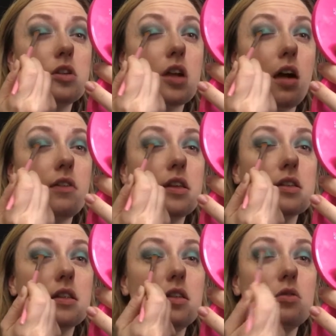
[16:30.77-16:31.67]
which
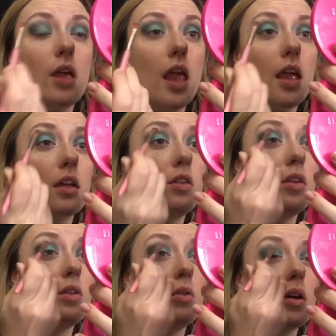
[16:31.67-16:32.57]
obviously you can
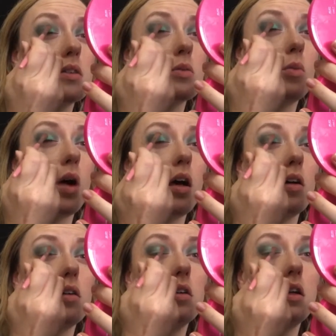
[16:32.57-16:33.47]
do as
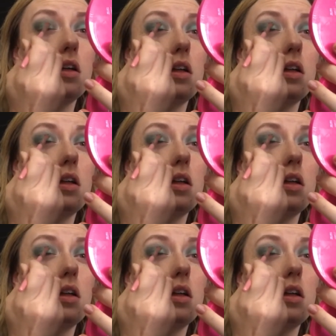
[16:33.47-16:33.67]
well.